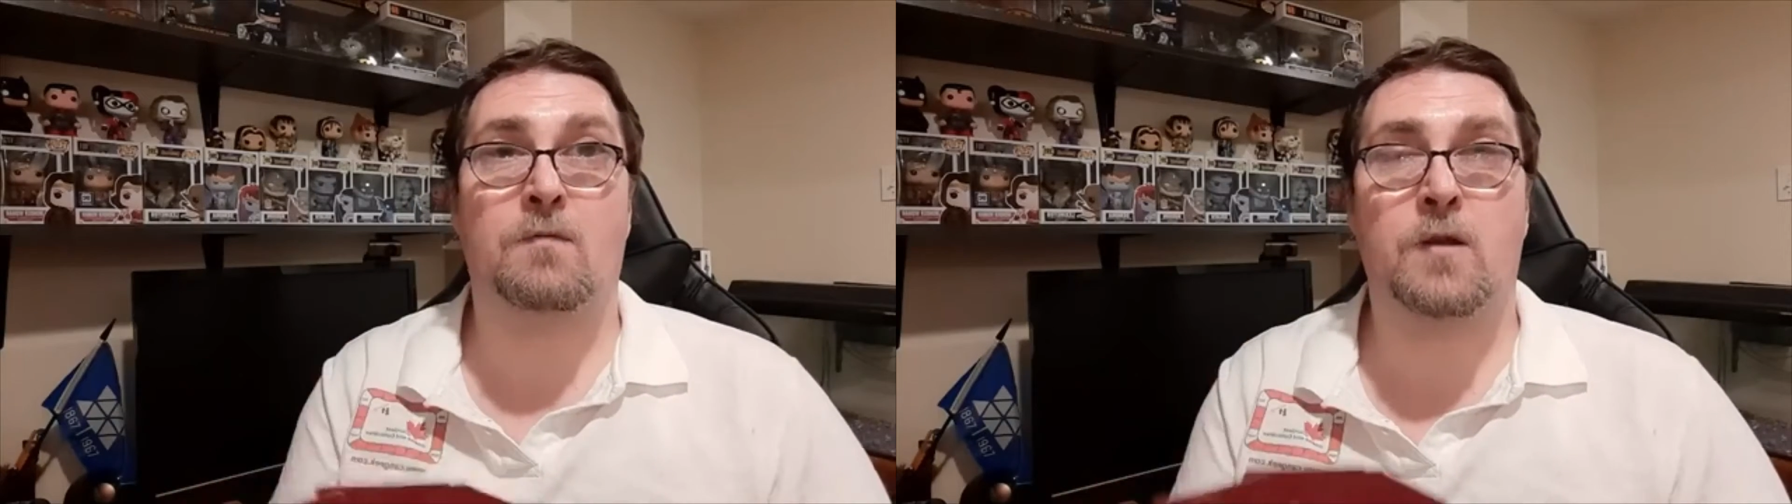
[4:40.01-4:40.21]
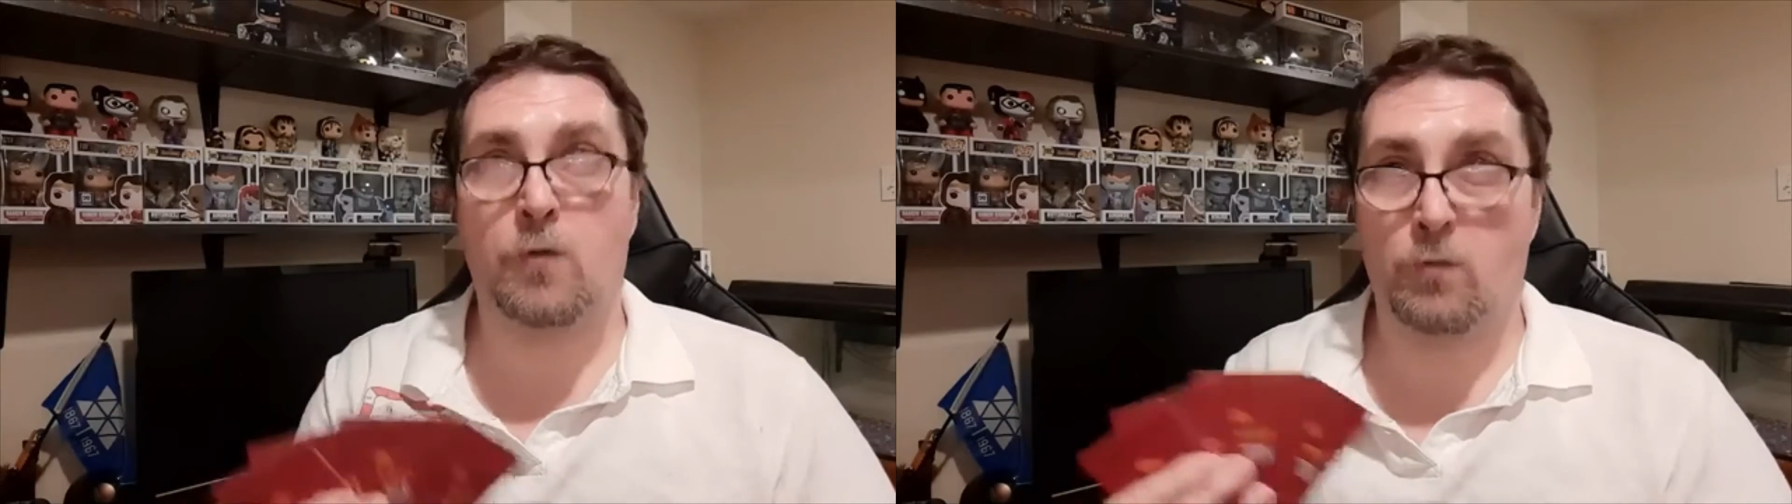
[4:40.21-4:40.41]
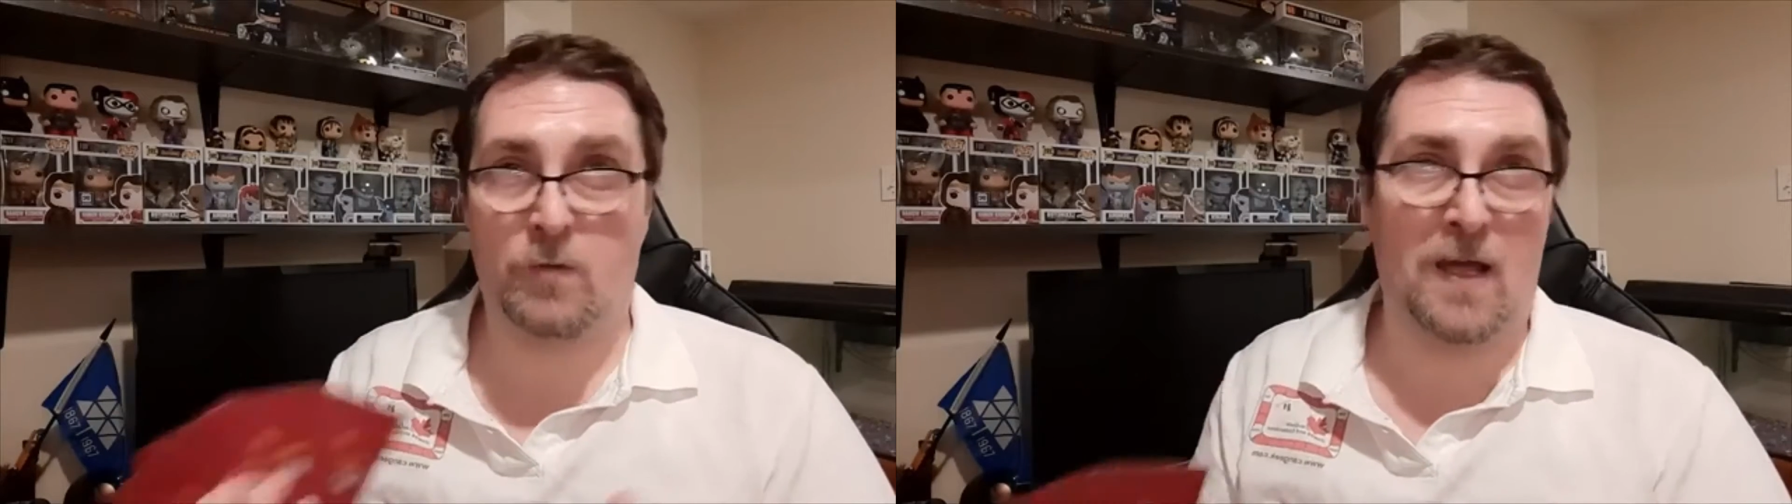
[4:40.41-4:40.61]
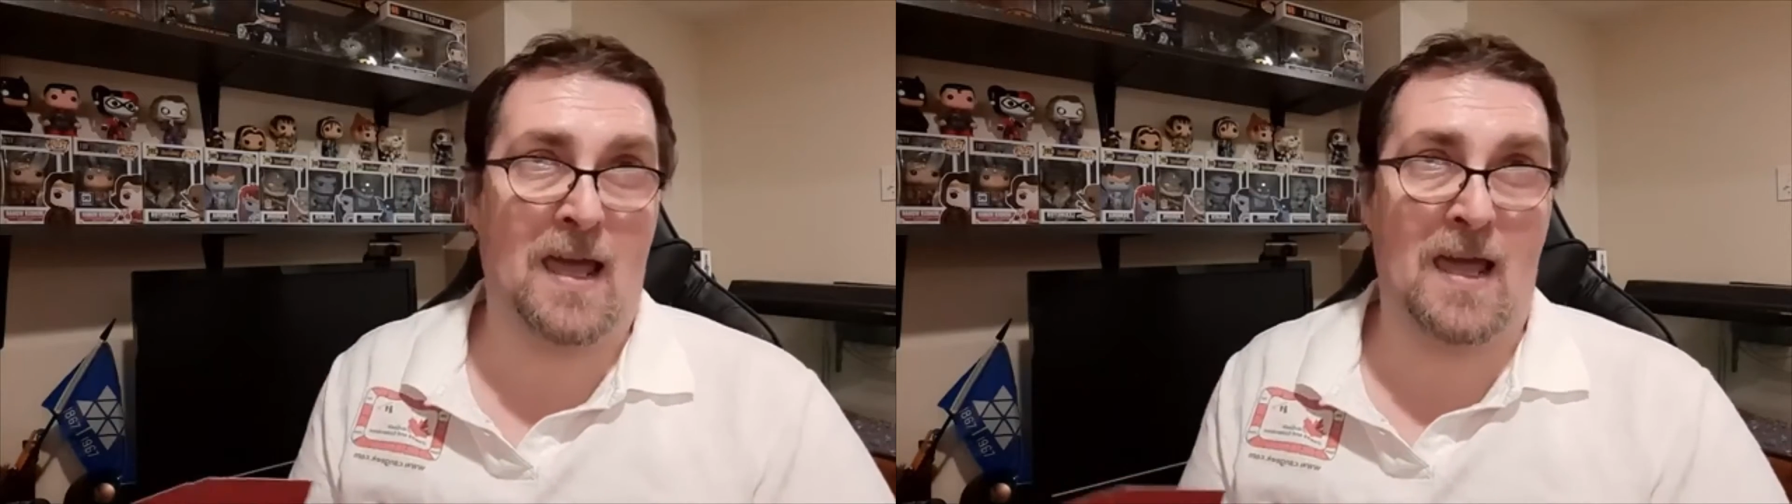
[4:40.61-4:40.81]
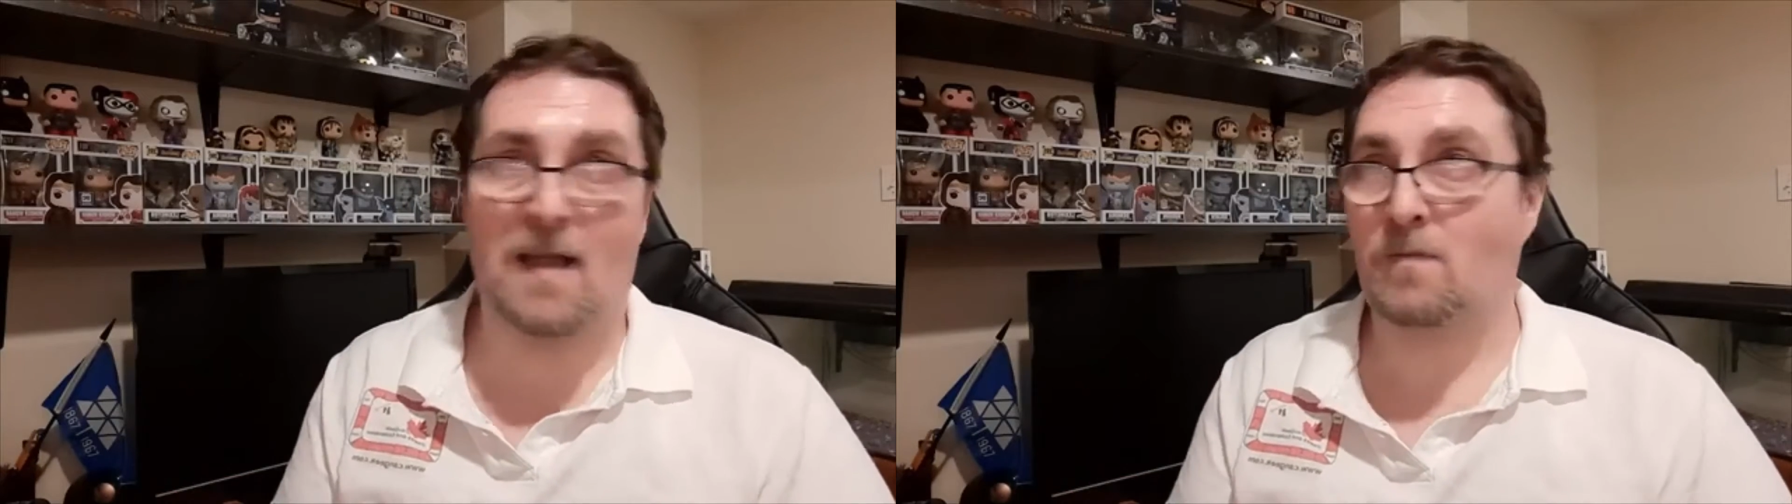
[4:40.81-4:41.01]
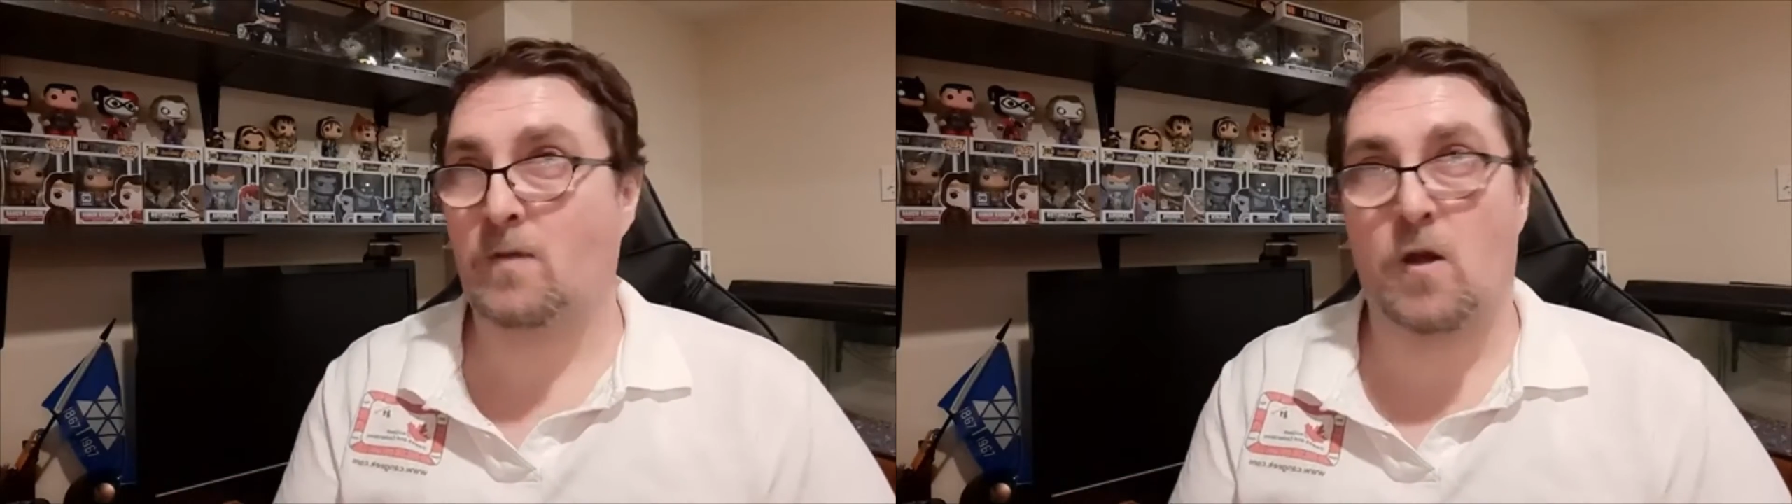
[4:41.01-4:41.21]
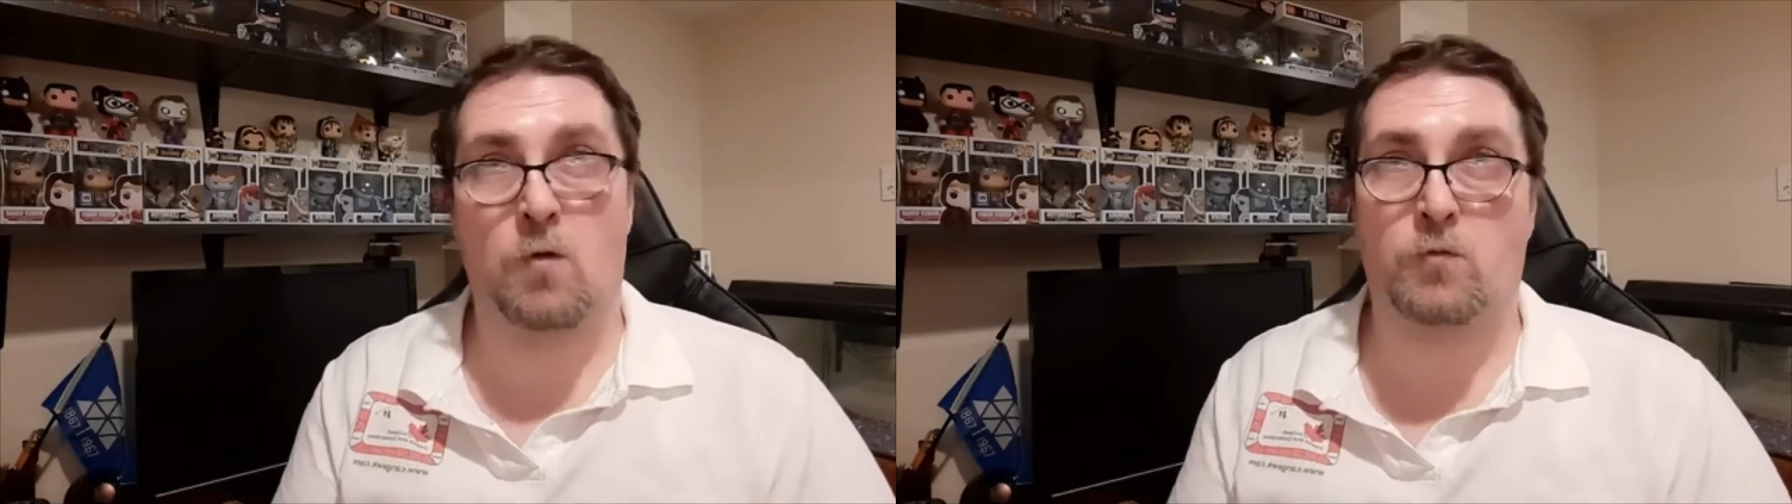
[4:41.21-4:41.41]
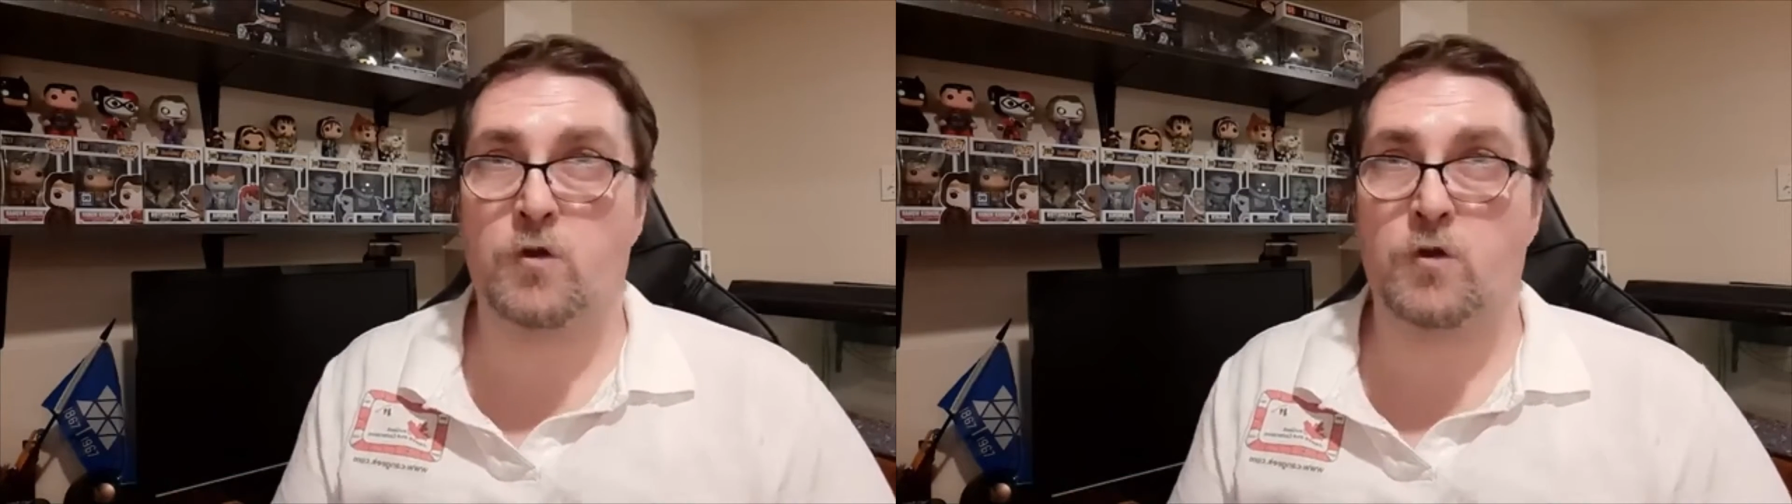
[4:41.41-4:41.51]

you can,